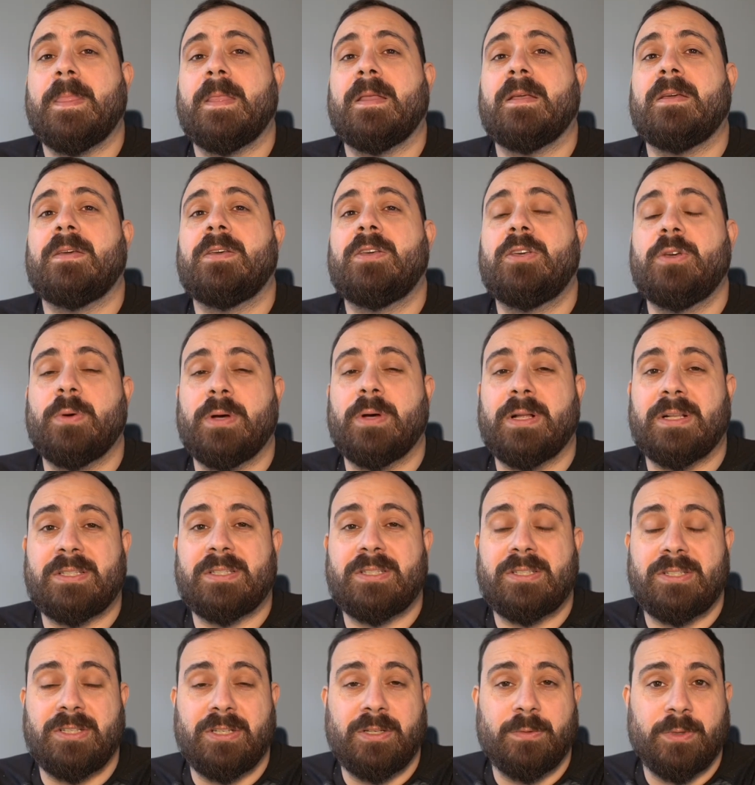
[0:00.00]

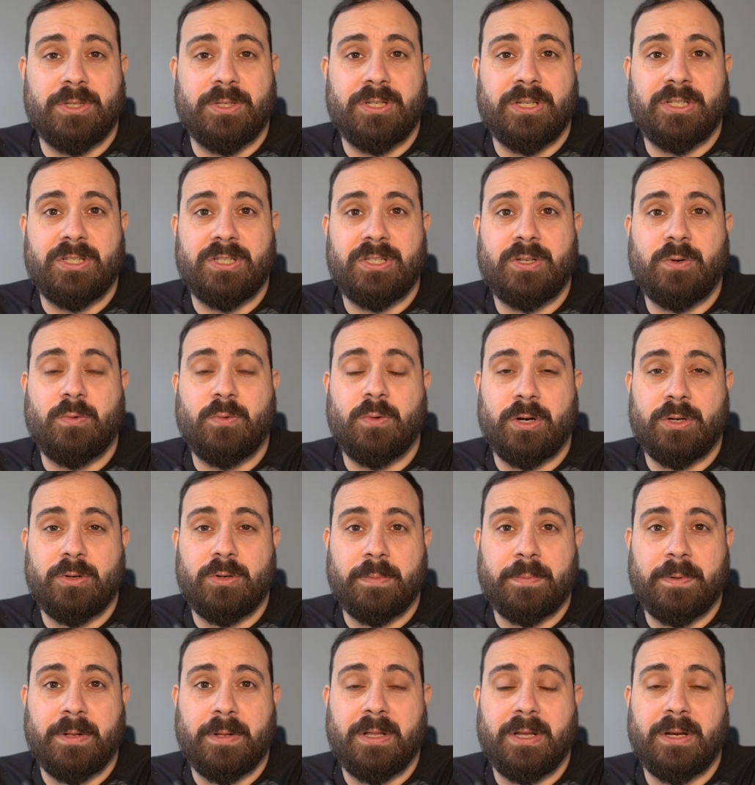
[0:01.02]
QLC, which is
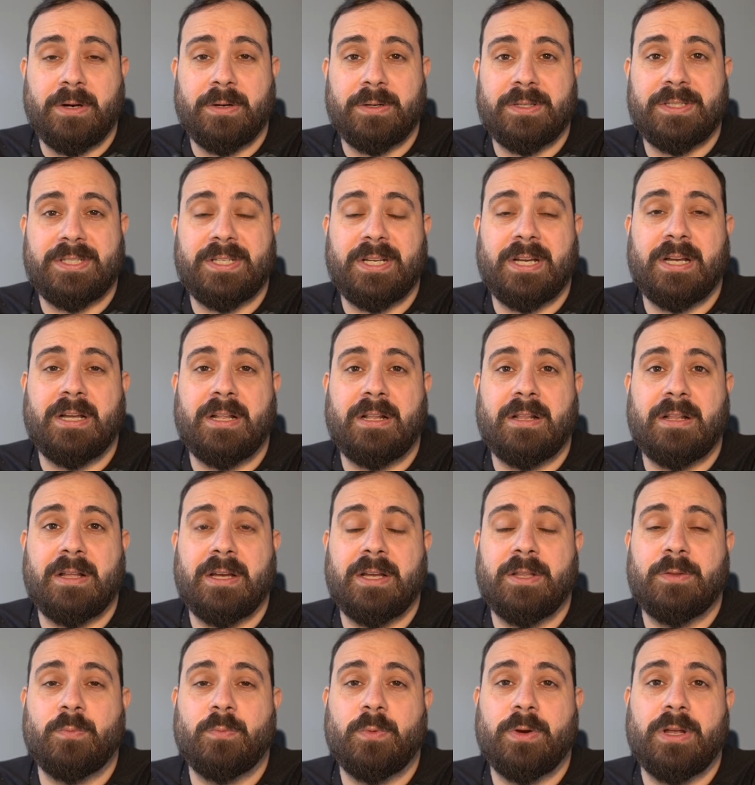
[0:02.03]
quadruple layer cell,
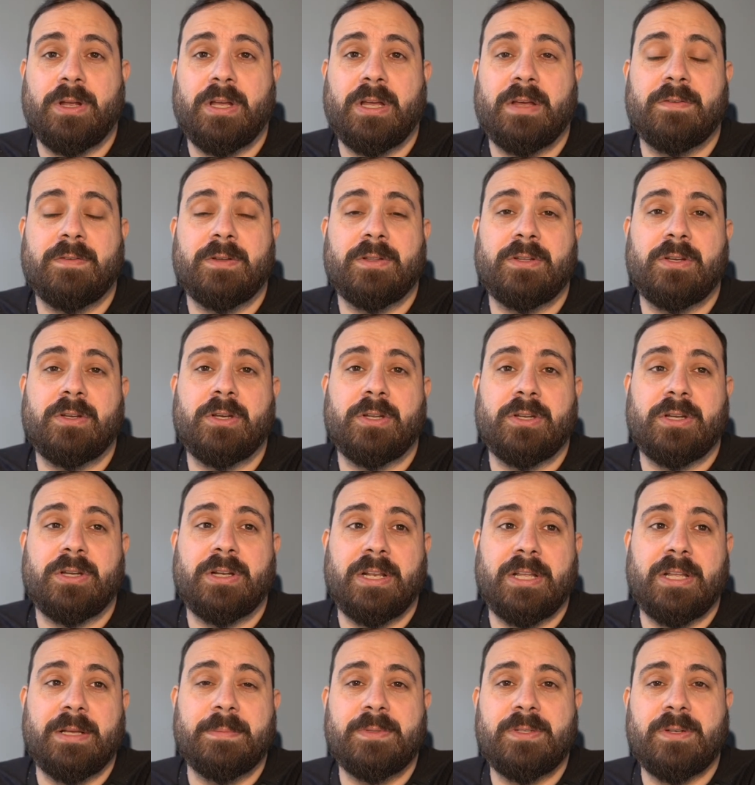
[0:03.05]
and we even got a
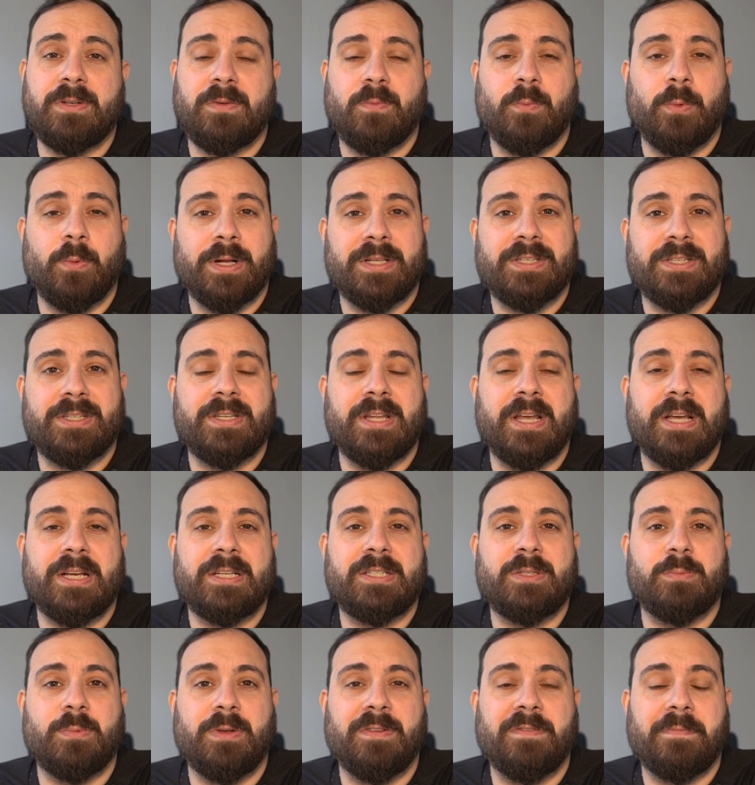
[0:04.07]
glimpse of what's
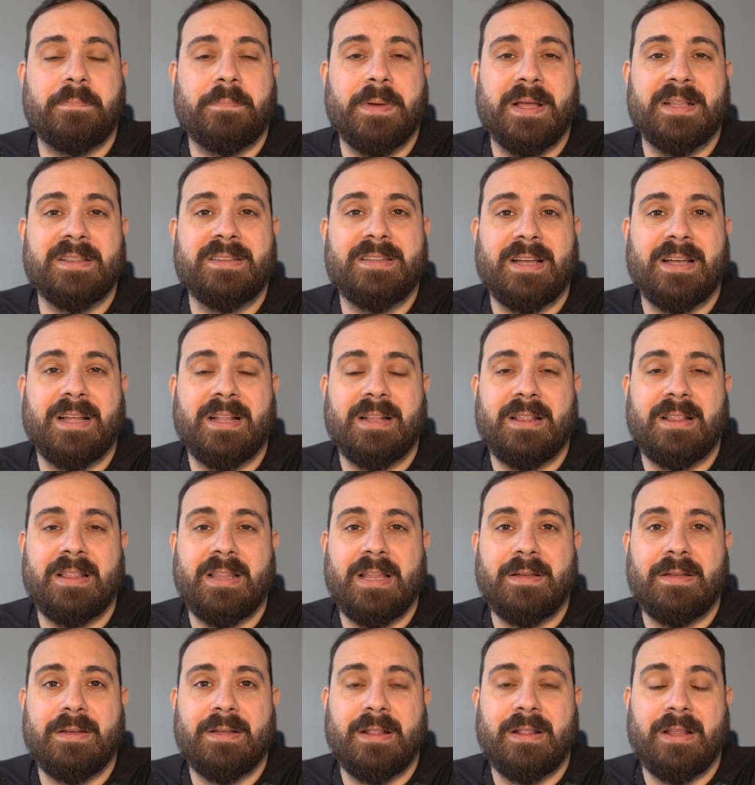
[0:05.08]
next with
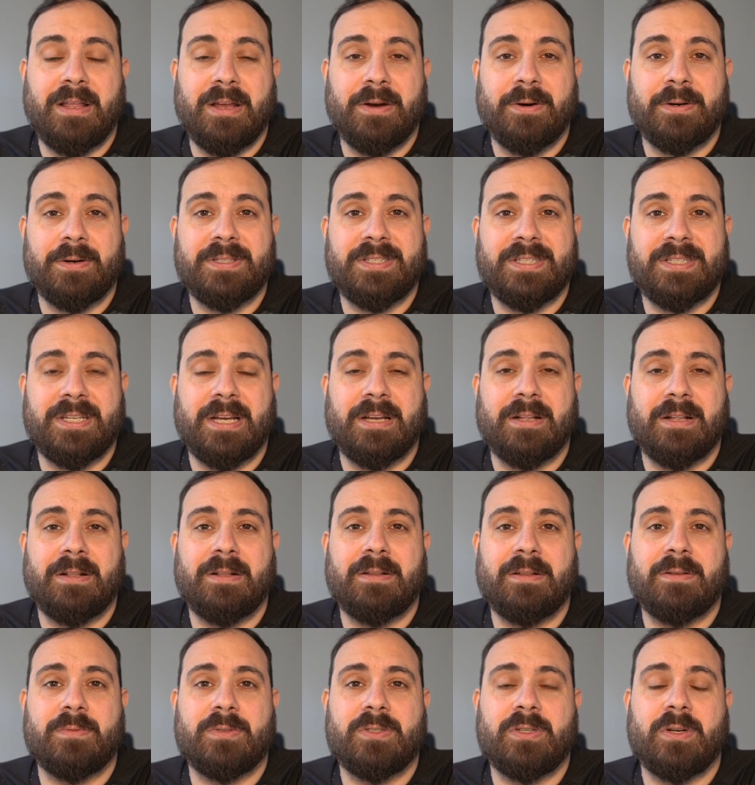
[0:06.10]
penta-layer cell,
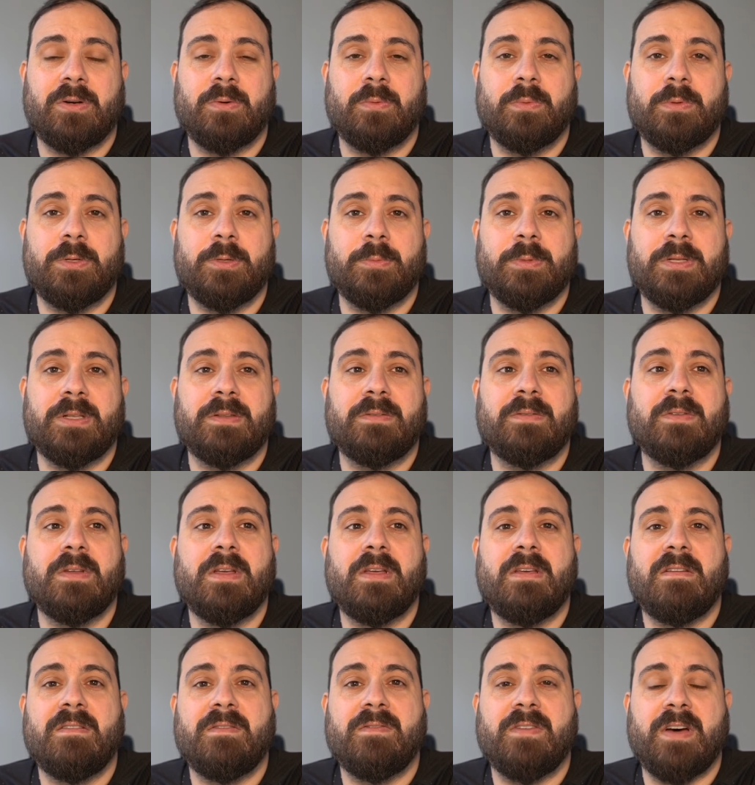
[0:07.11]
so it means
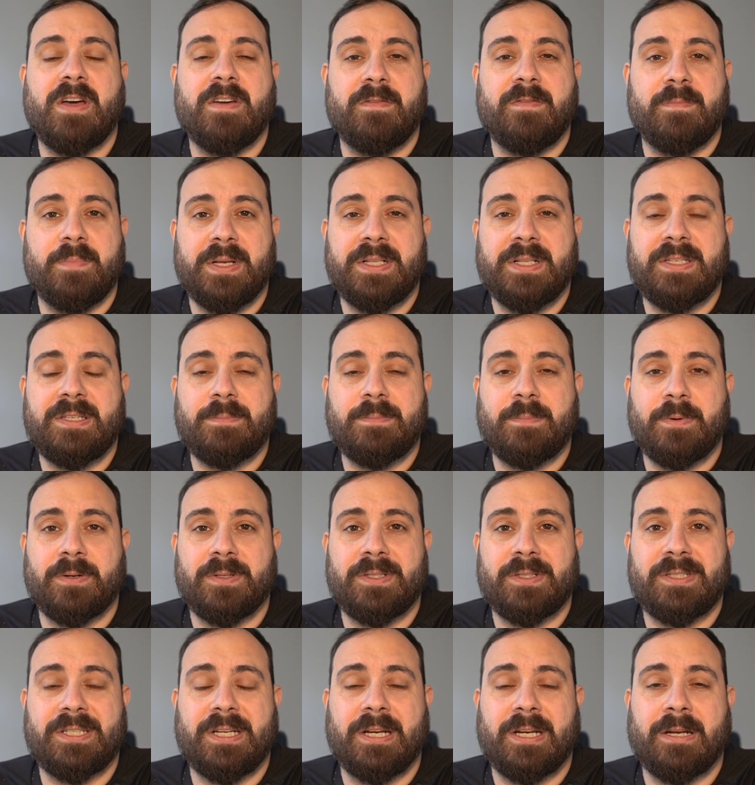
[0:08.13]
5 bits per
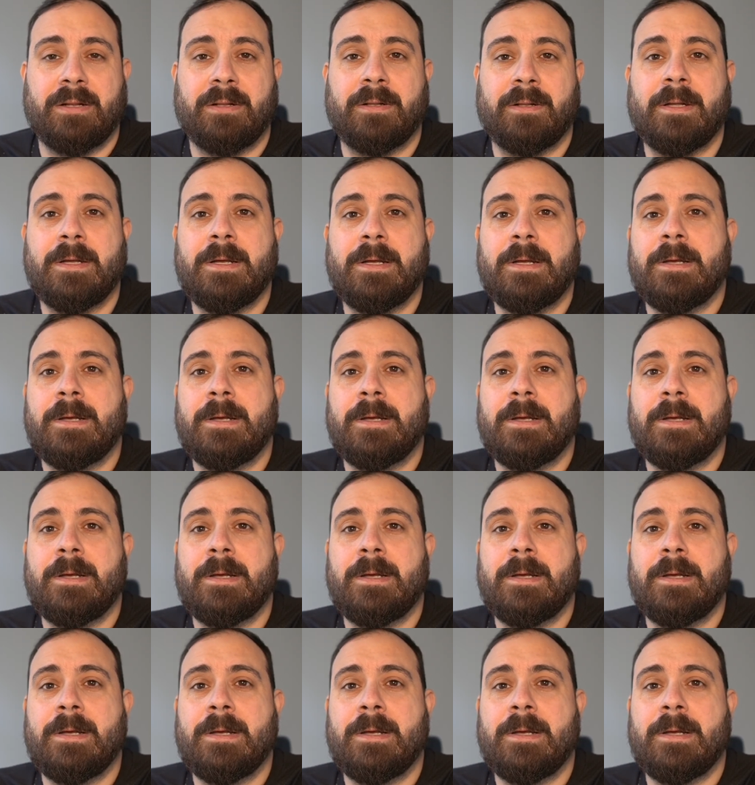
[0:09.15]
cell.